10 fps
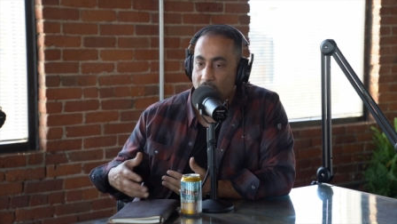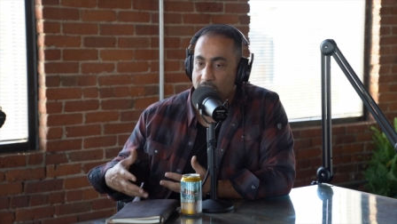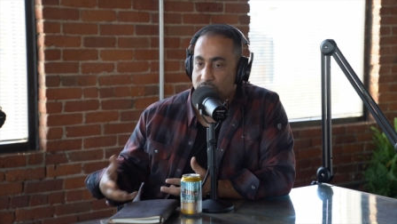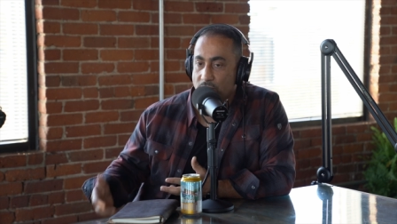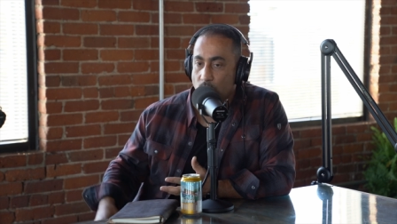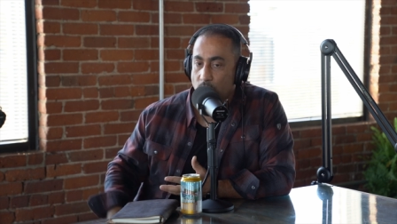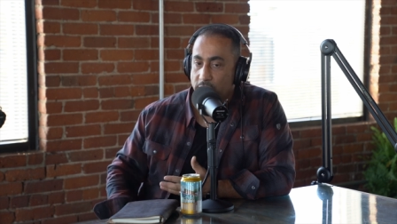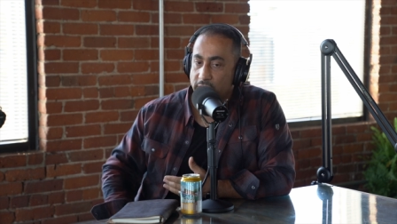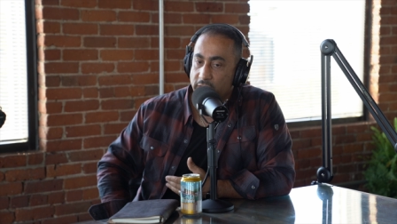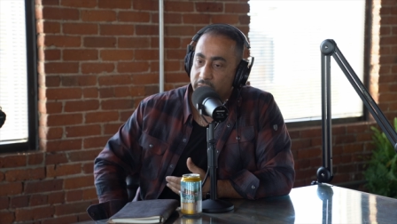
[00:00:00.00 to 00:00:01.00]
I started
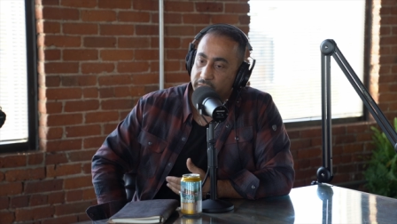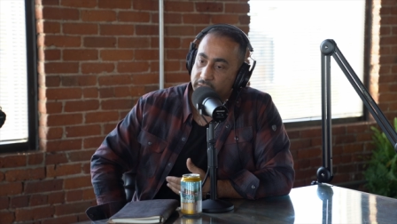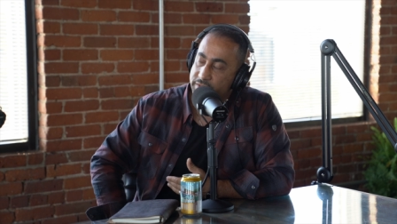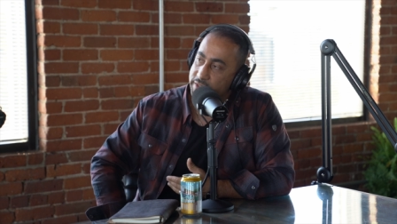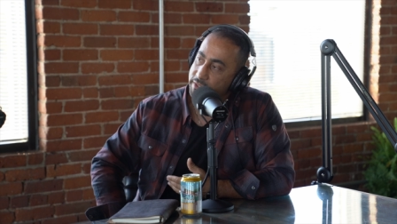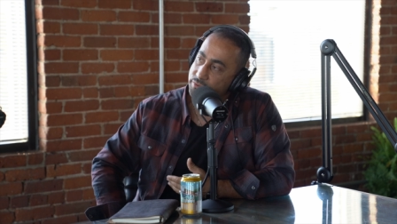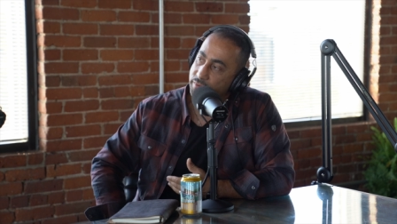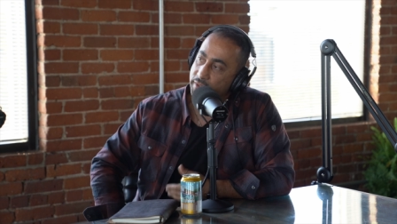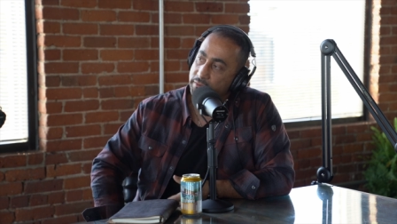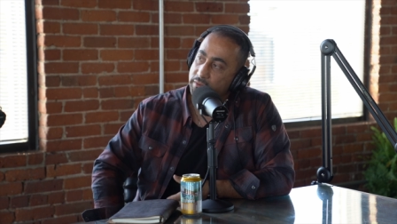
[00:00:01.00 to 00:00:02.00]
working in the fields in
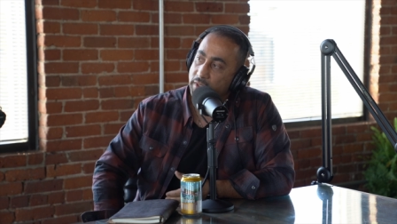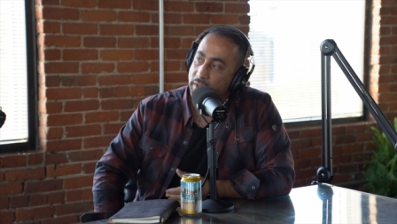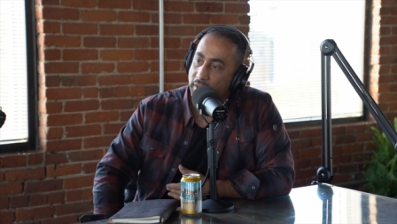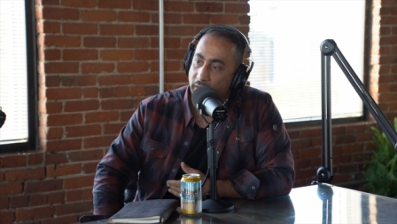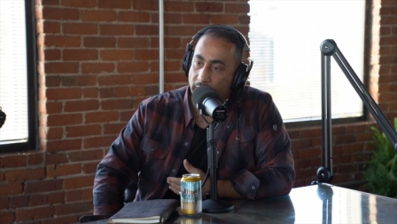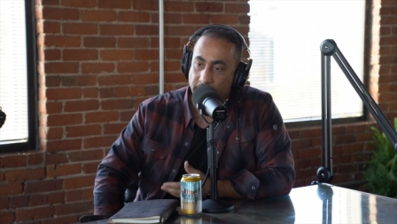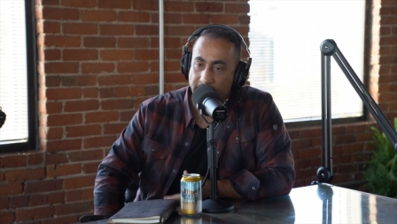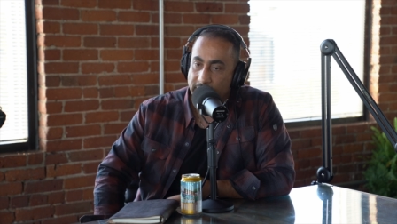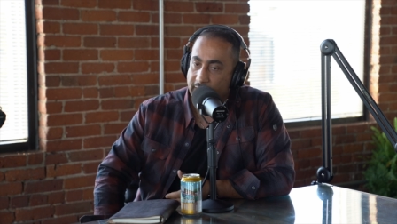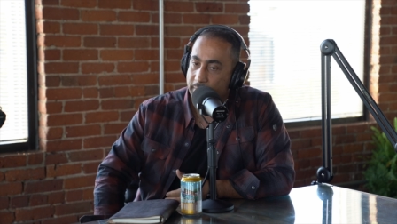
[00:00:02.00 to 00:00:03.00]
Israel,
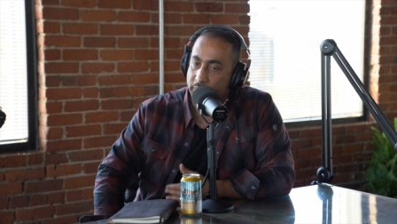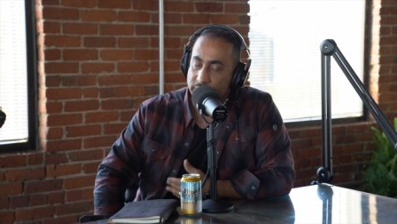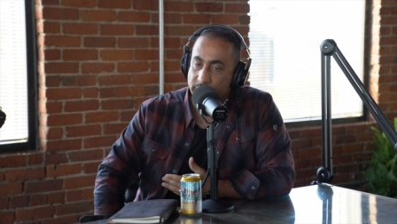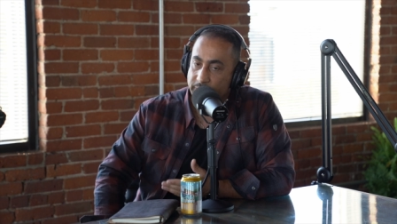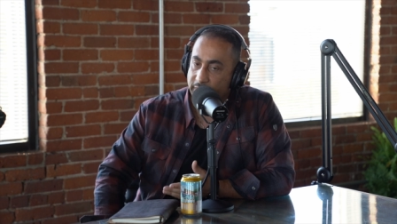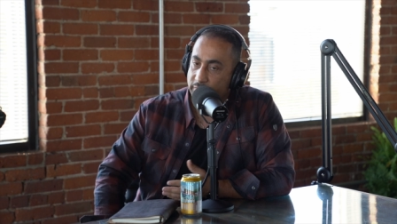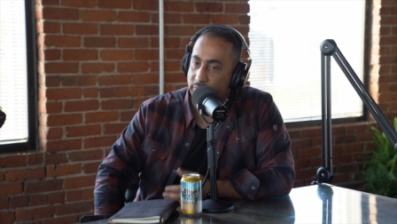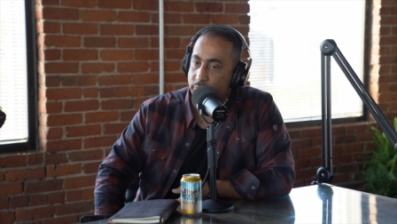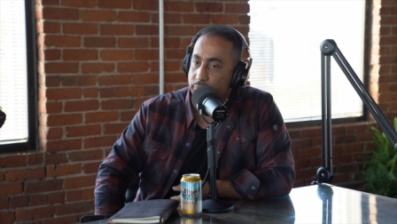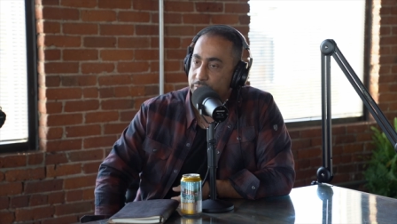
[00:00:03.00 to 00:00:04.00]
picking apples and picking
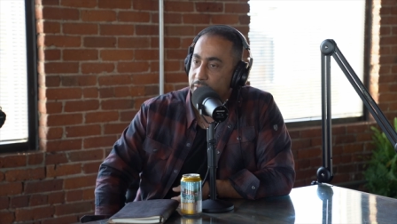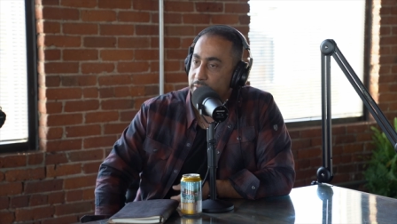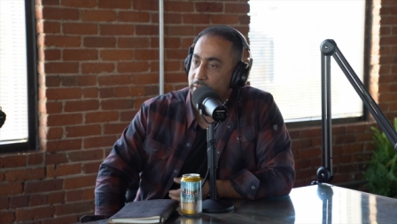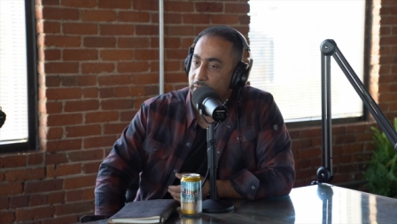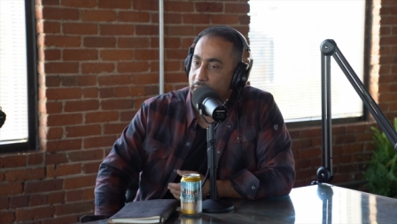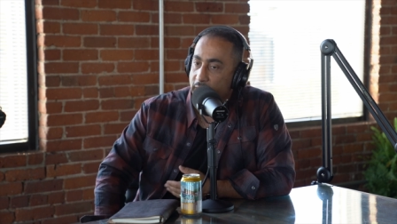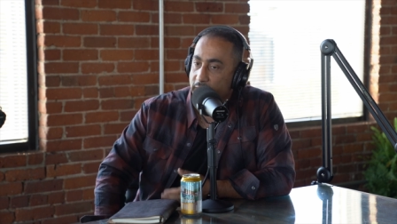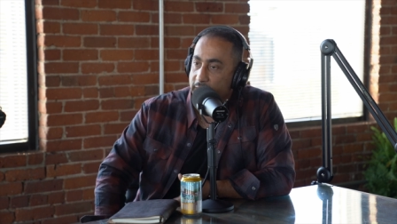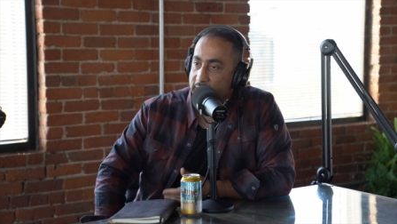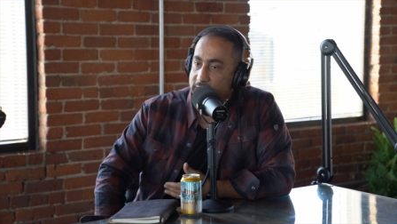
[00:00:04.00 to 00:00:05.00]
fruit.
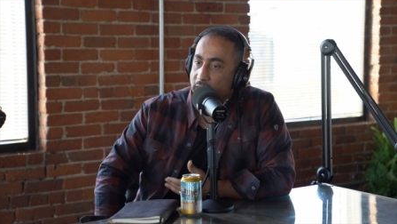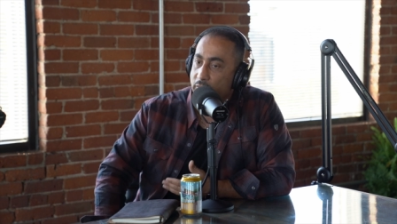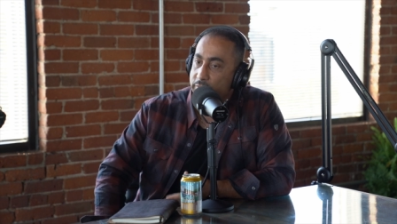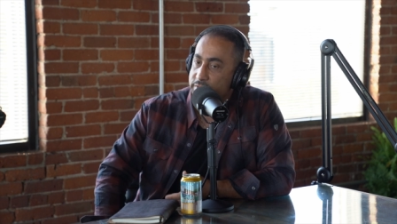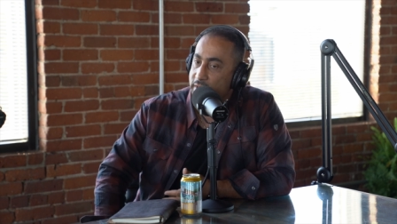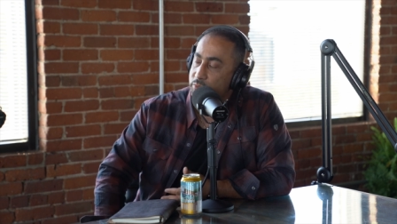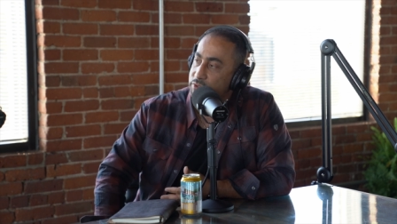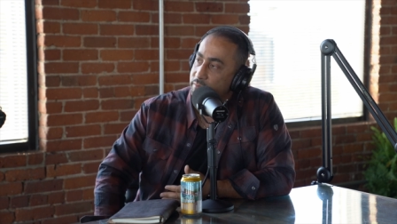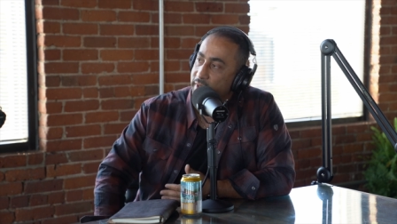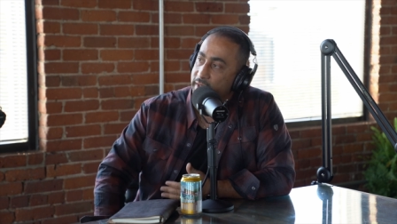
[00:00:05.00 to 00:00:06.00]
And that's how I was able
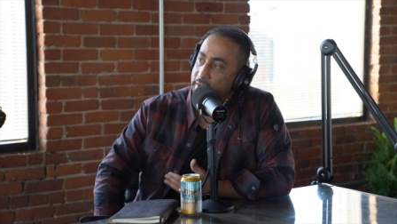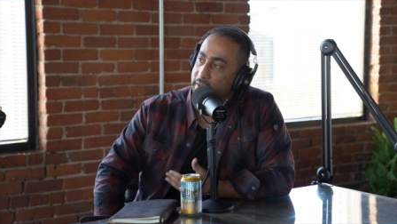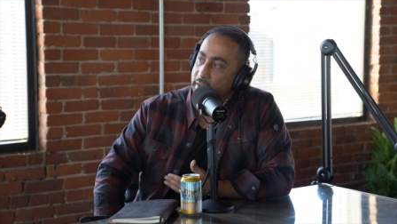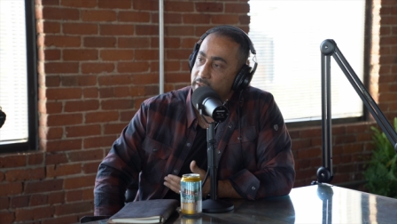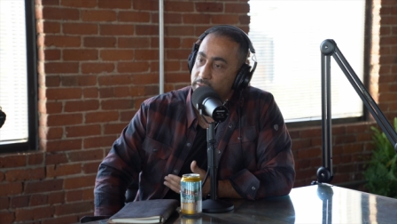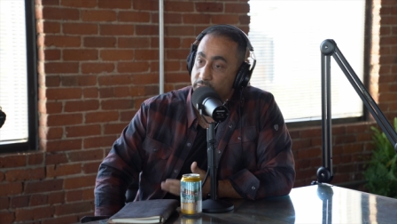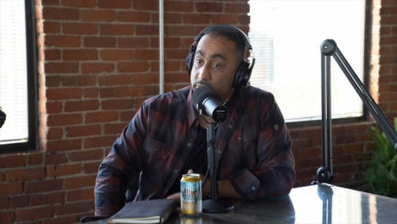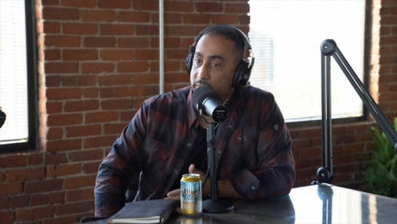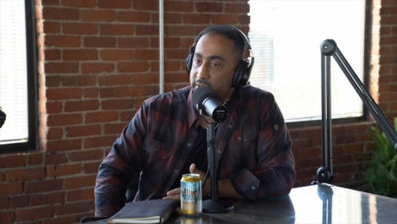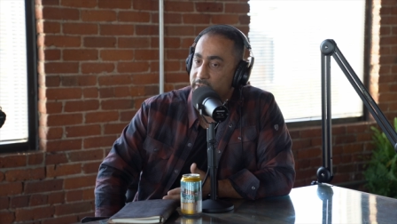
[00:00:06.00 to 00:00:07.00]
to make a
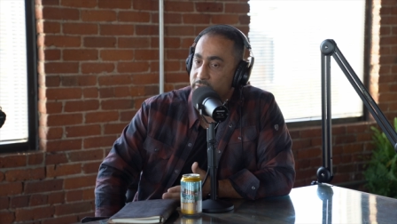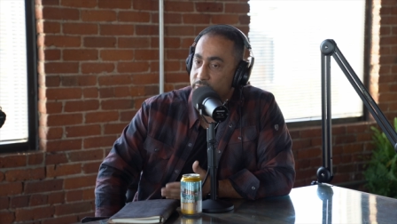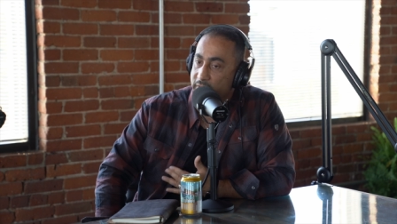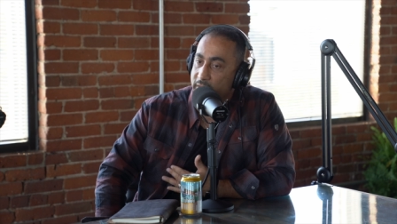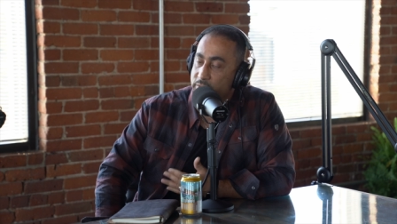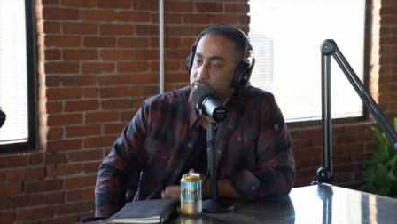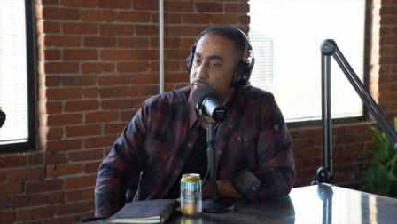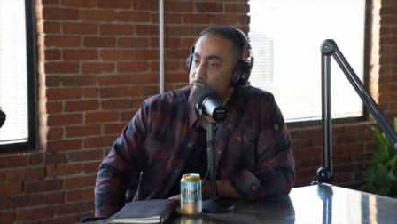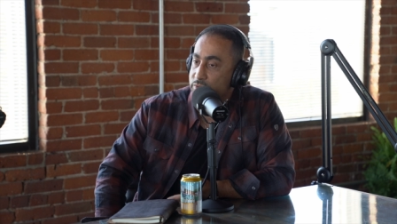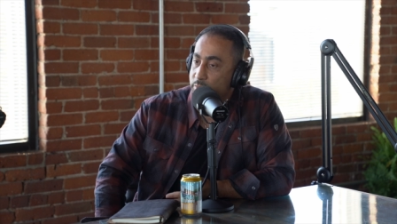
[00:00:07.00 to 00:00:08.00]
little money to be able
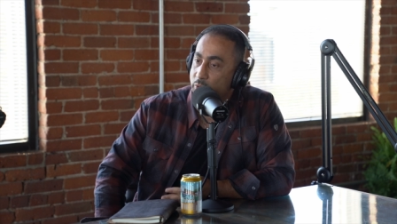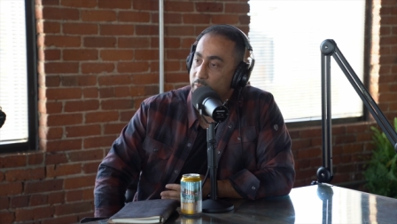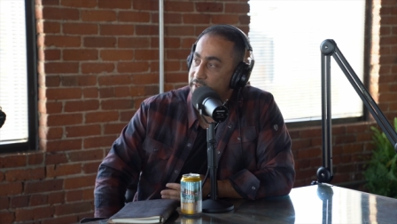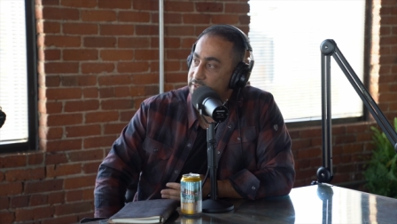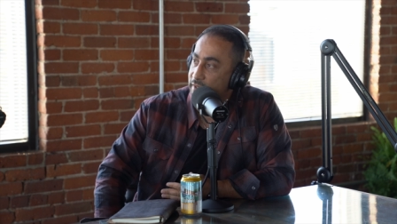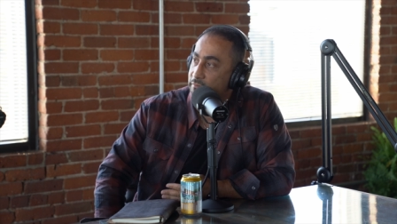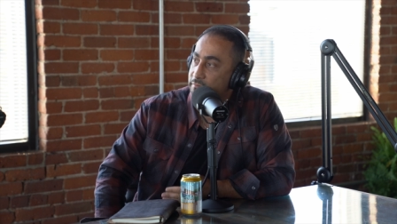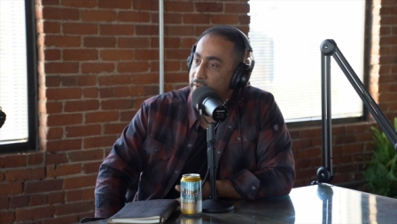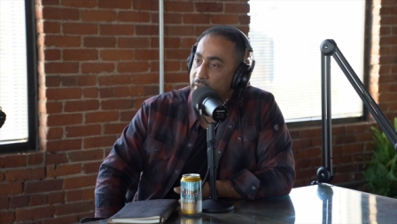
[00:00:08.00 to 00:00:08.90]
to support myself.